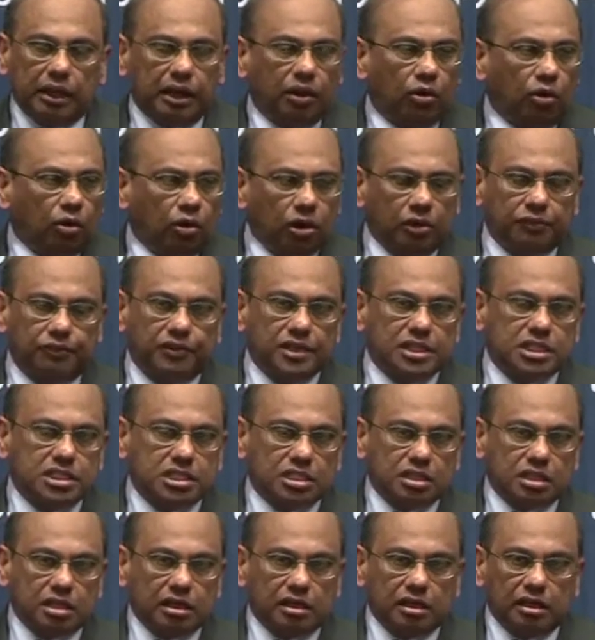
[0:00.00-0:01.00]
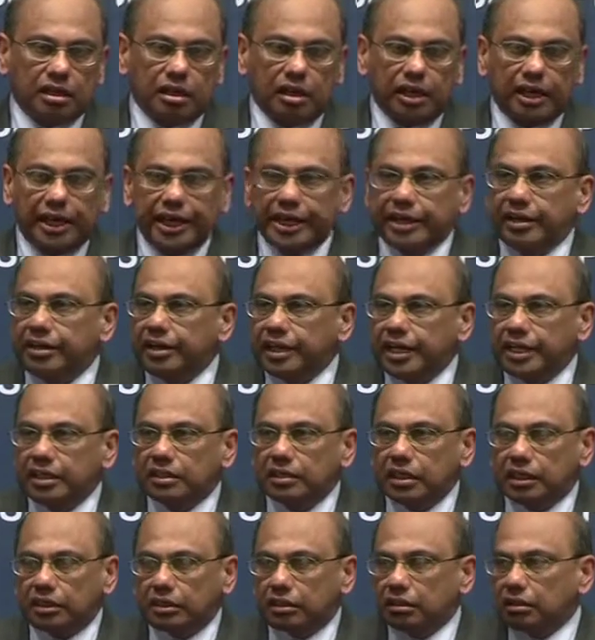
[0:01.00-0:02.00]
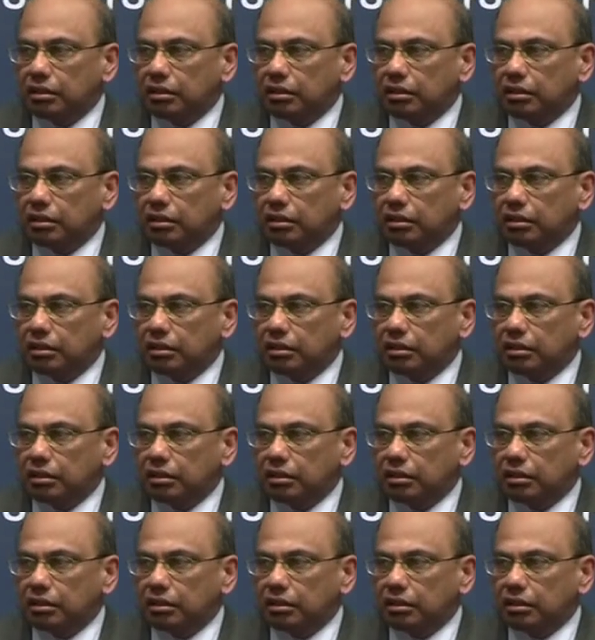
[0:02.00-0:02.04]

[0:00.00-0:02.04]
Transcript: All of us agree that